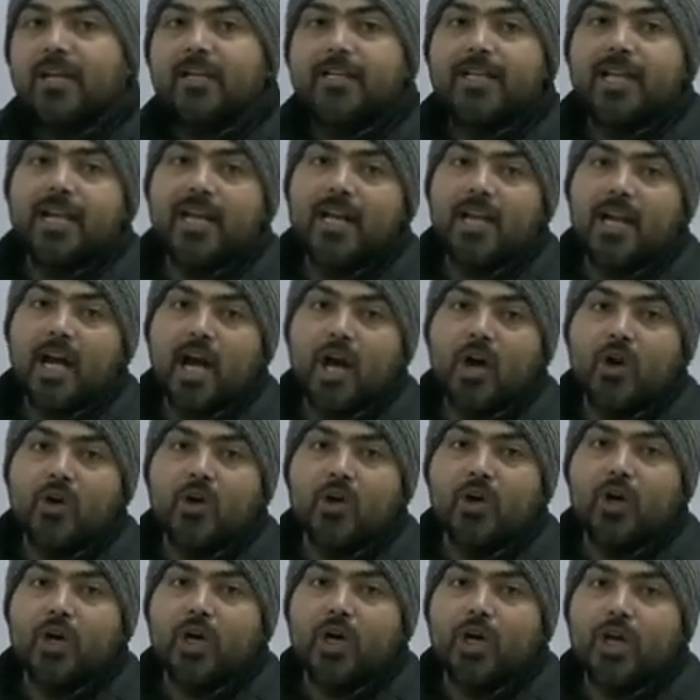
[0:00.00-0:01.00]
Till
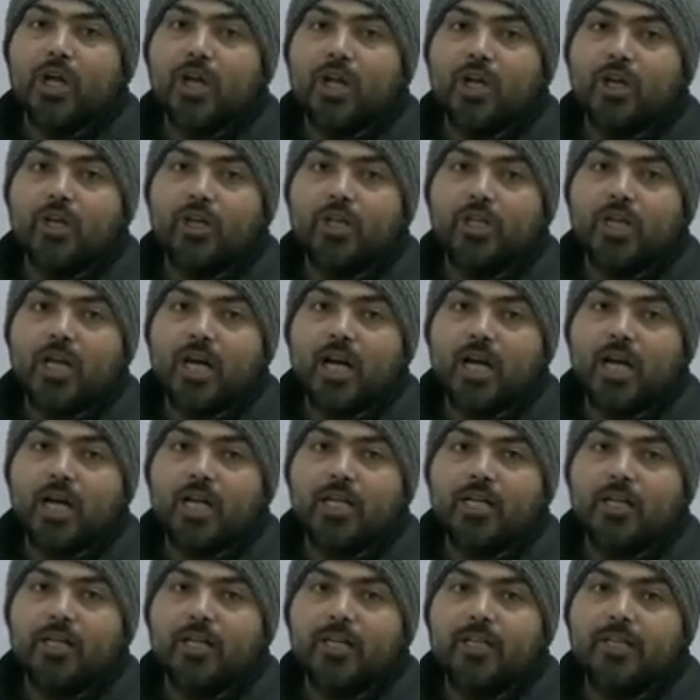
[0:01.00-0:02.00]
now,
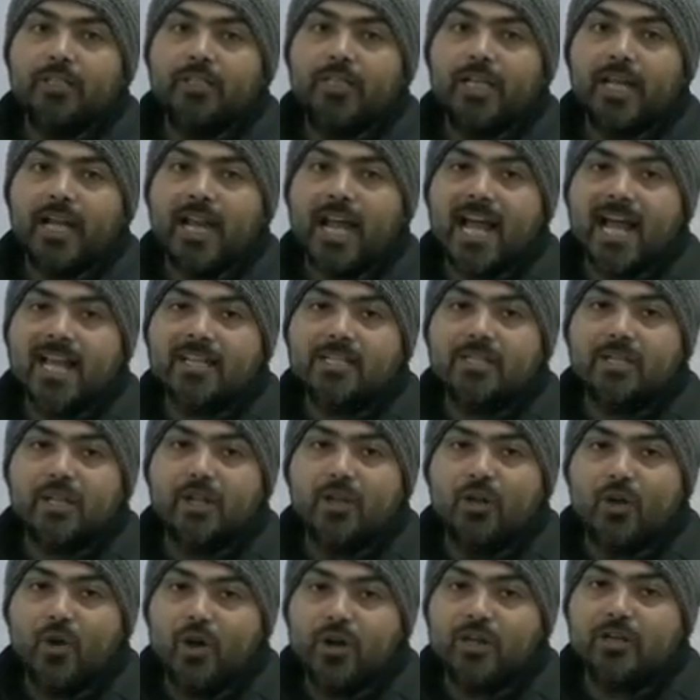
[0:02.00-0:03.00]
there has
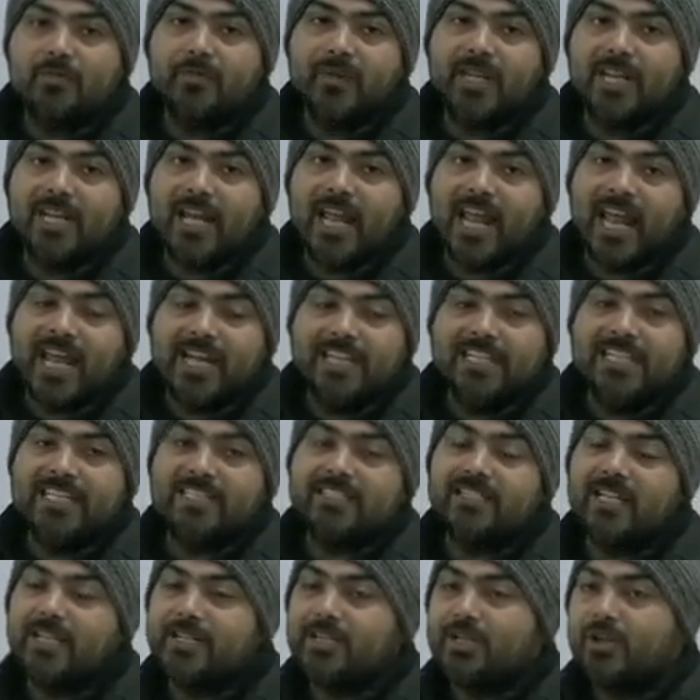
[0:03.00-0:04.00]
not been any
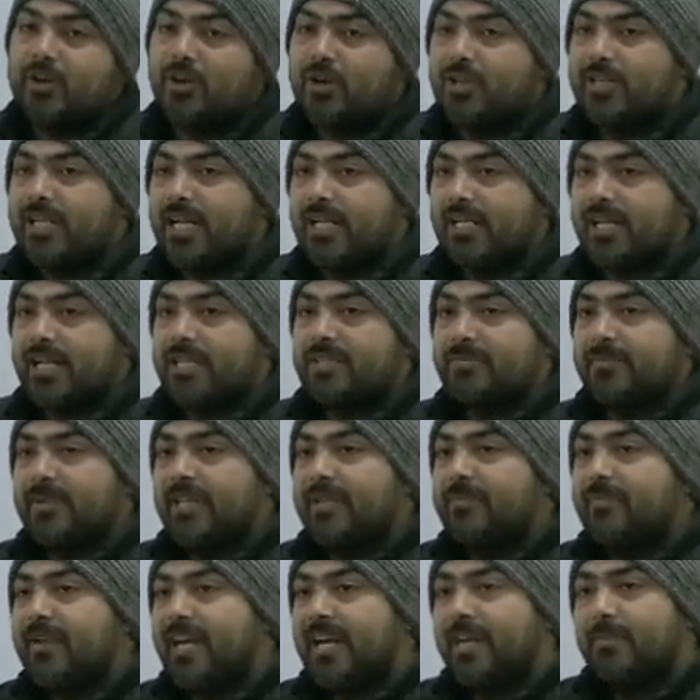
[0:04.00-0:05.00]
such law that has
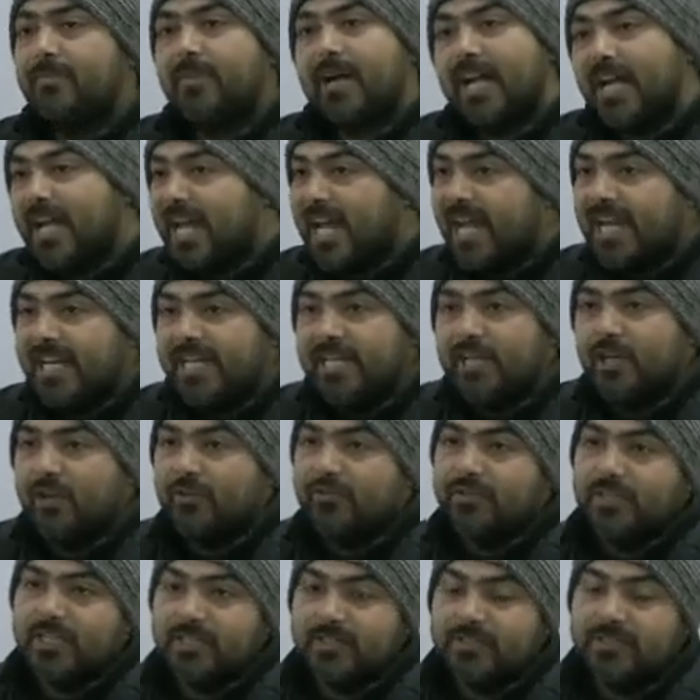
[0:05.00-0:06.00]
been made by any
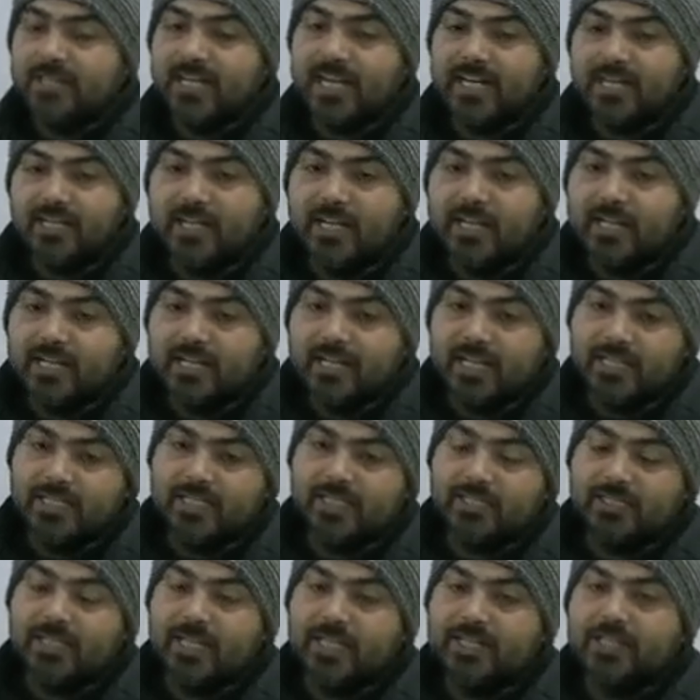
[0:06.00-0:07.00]
of the state
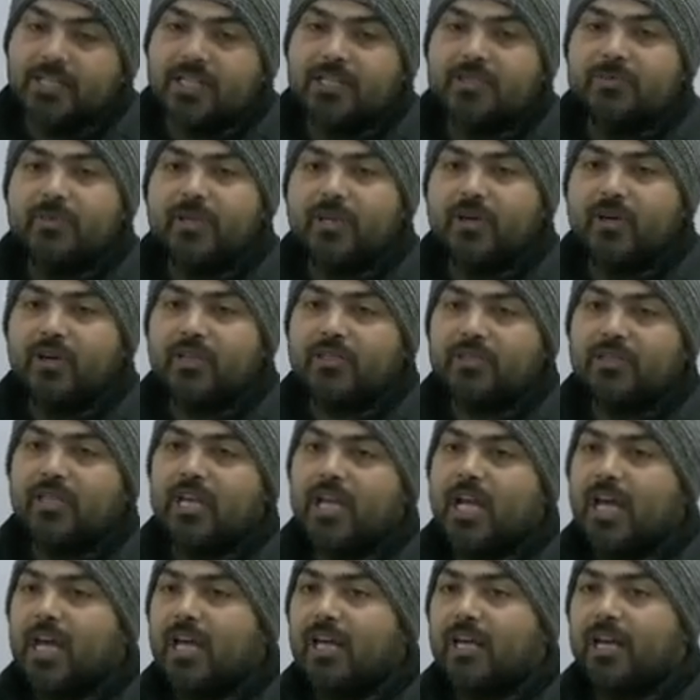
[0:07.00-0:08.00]
legislatures, because
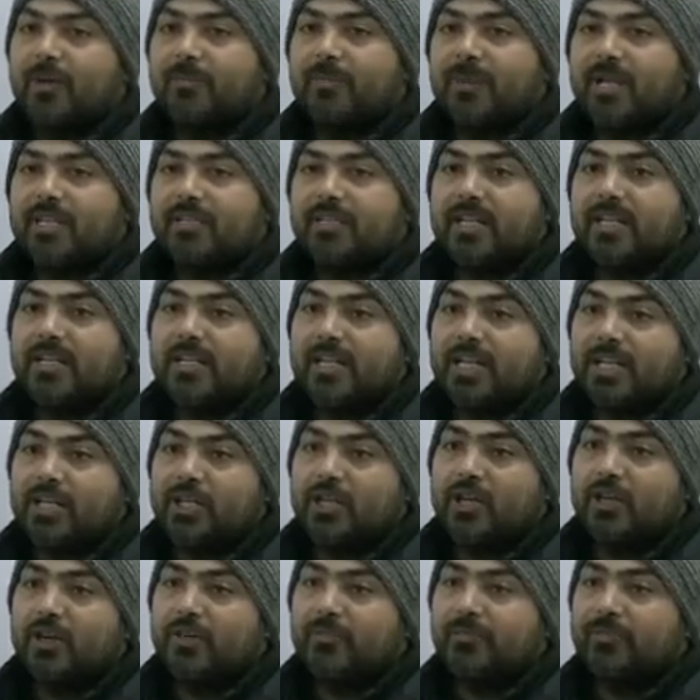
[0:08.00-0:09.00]

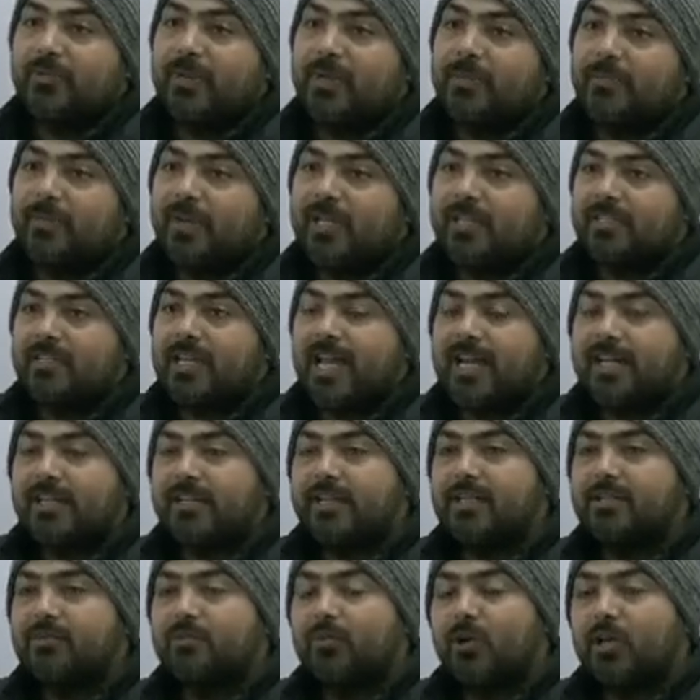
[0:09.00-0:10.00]
Representation of People's
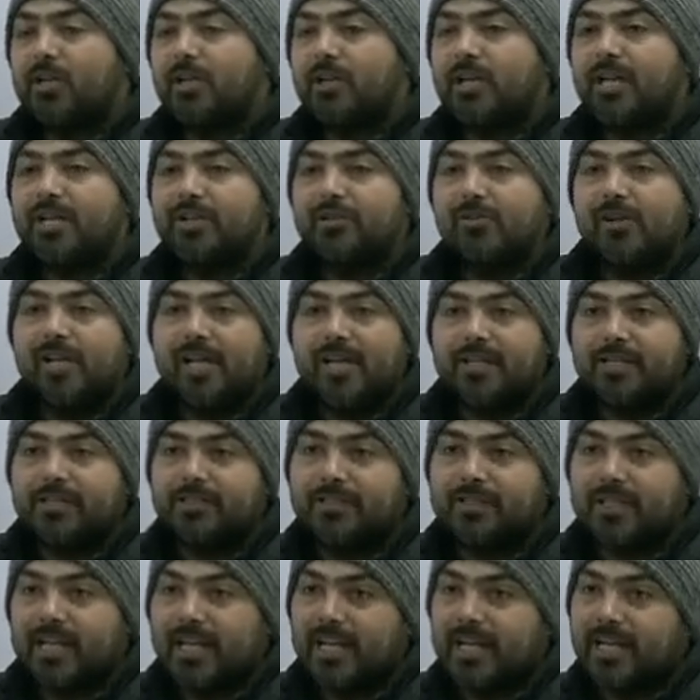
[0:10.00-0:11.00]
Act is what
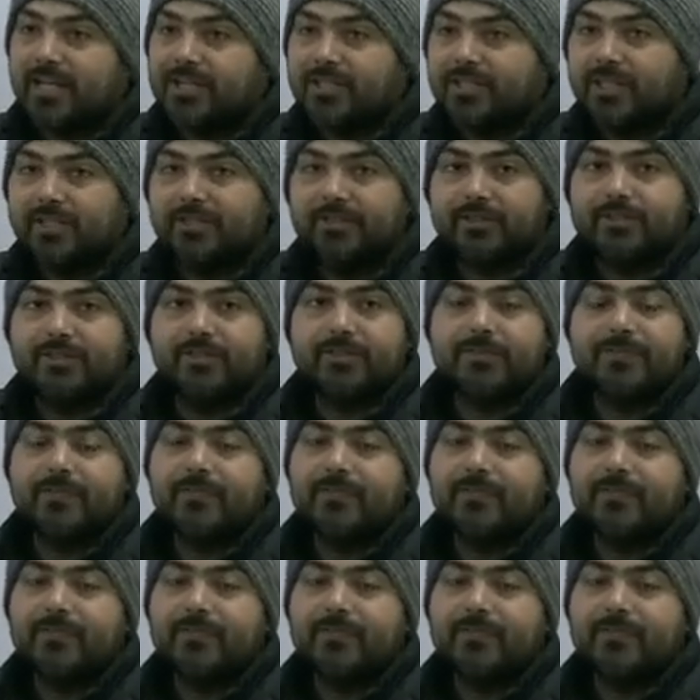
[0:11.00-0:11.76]
regulates elections.